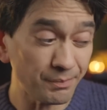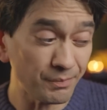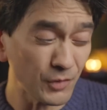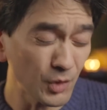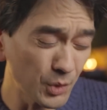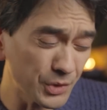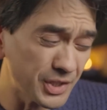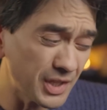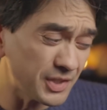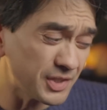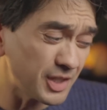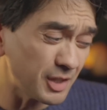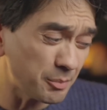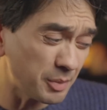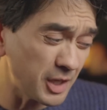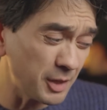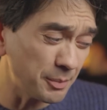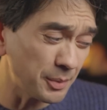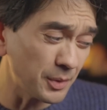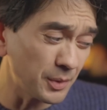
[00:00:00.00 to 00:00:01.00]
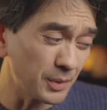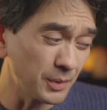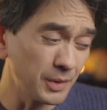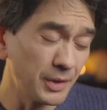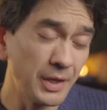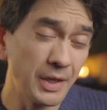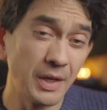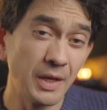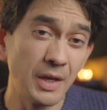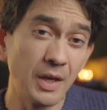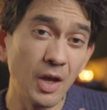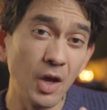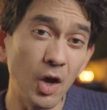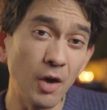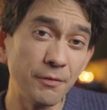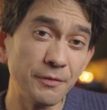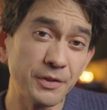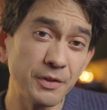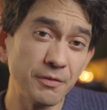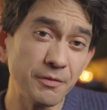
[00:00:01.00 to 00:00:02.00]
Autistic people
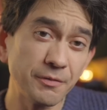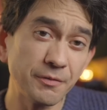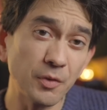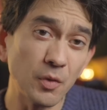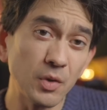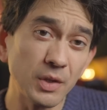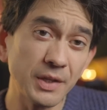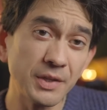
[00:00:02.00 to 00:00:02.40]
often fall